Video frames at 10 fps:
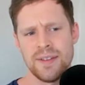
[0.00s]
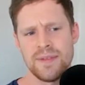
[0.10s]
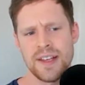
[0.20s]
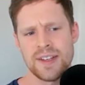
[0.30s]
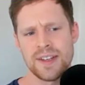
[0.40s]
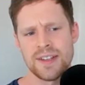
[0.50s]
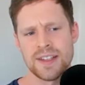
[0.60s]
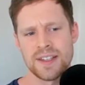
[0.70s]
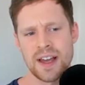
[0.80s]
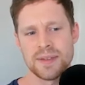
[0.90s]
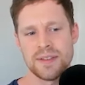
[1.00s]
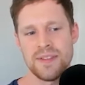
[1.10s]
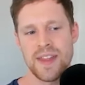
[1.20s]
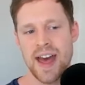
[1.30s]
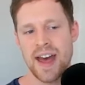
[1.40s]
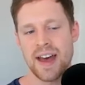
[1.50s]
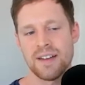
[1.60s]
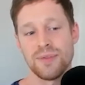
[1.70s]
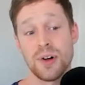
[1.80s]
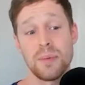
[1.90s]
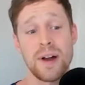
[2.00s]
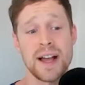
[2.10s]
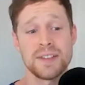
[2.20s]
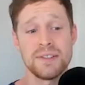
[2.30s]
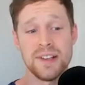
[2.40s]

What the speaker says: issues in terms of their floor price